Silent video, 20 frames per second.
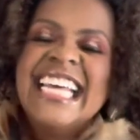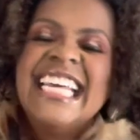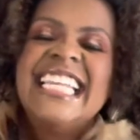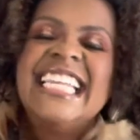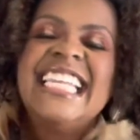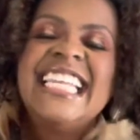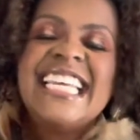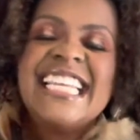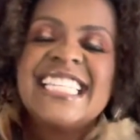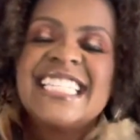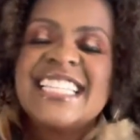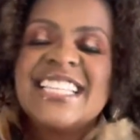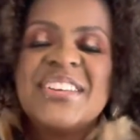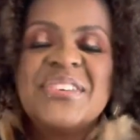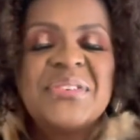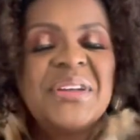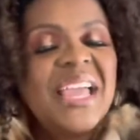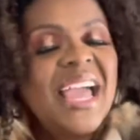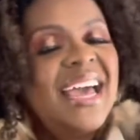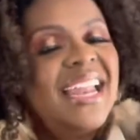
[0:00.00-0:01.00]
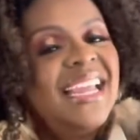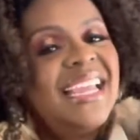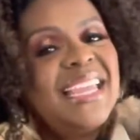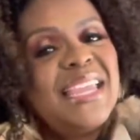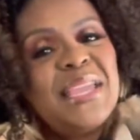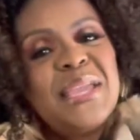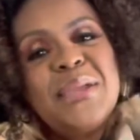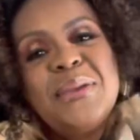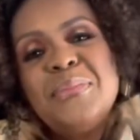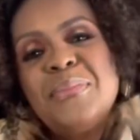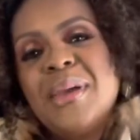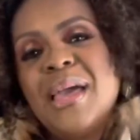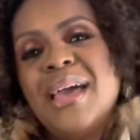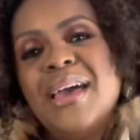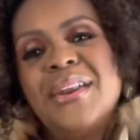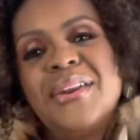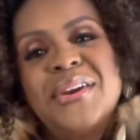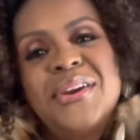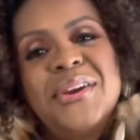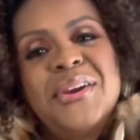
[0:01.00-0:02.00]
Listen, we got to eat
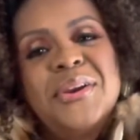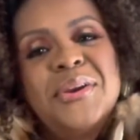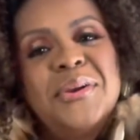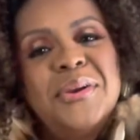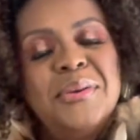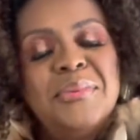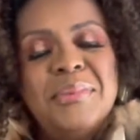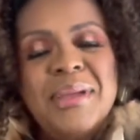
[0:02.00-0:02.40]
better.